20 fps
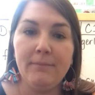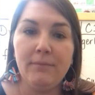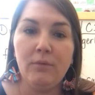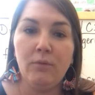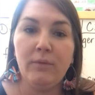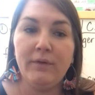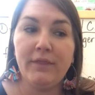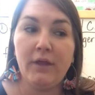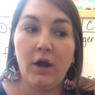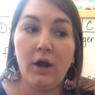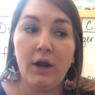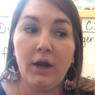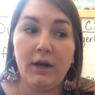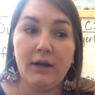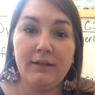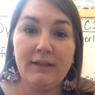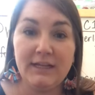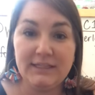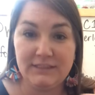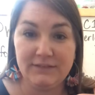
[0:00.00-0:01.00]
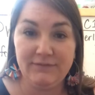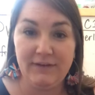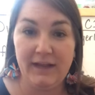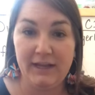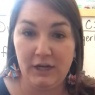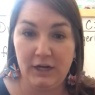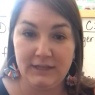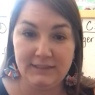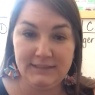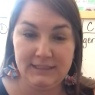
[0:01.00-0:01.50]
with our
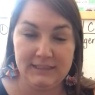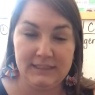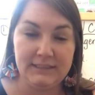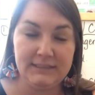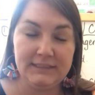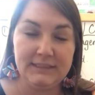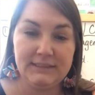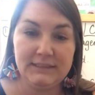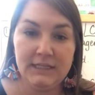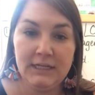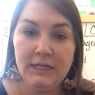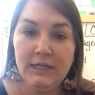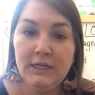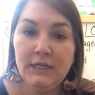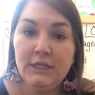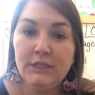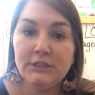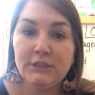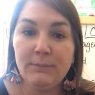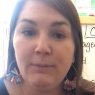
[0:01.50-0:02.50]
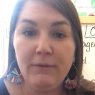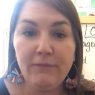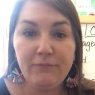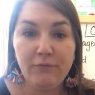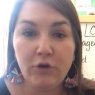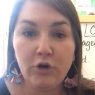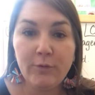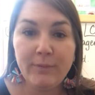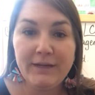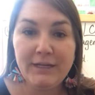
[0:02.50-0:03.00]
classifying our sentences. So
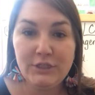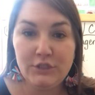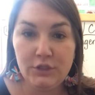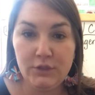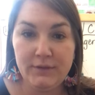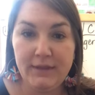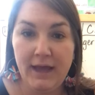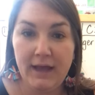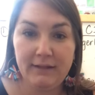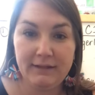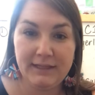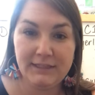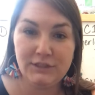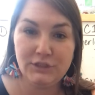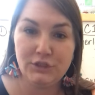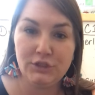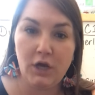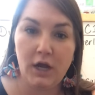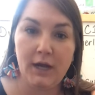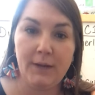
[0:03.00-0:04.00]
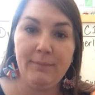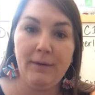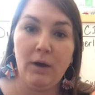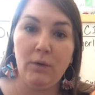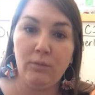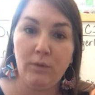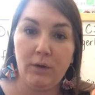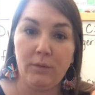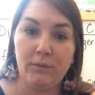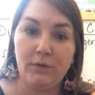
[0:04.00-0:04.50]
before we do that, let's talk
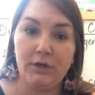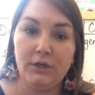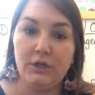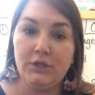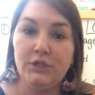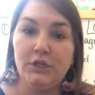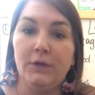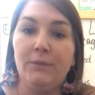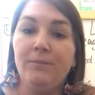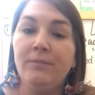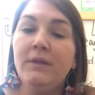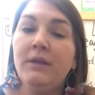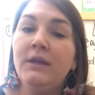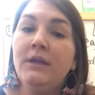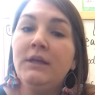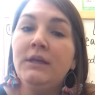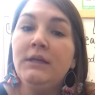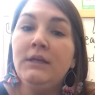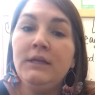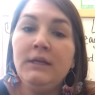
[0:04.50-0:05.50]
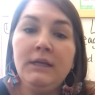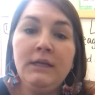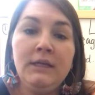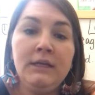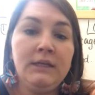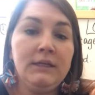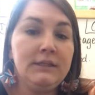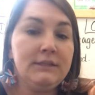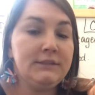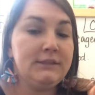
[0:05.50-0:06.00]
about what we're going to do.
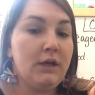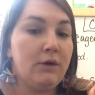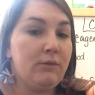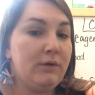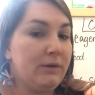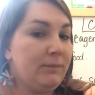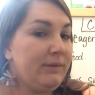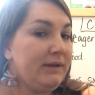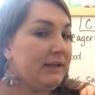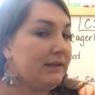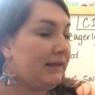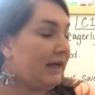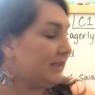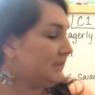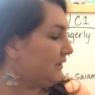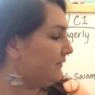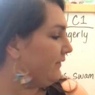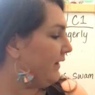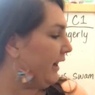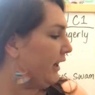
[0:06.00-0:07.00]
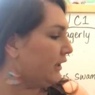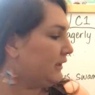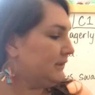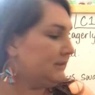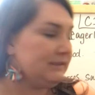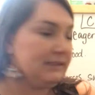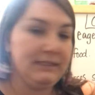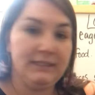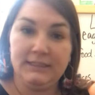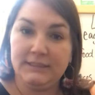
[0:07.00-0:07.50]
So when we classify our
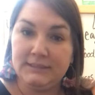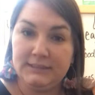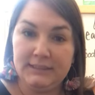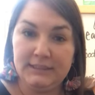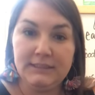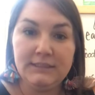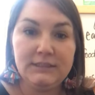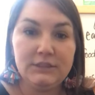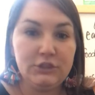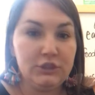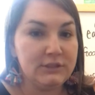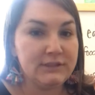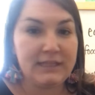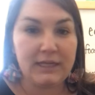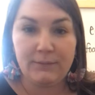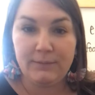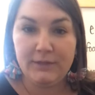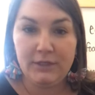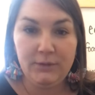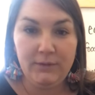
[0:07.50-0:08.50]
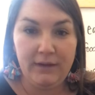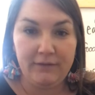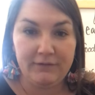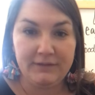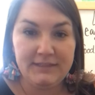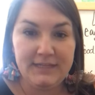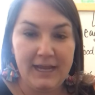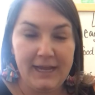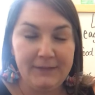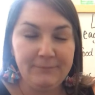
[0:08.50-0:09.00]
sentences, just like we do
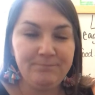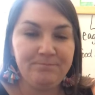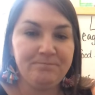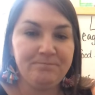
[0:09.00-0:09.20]
every day,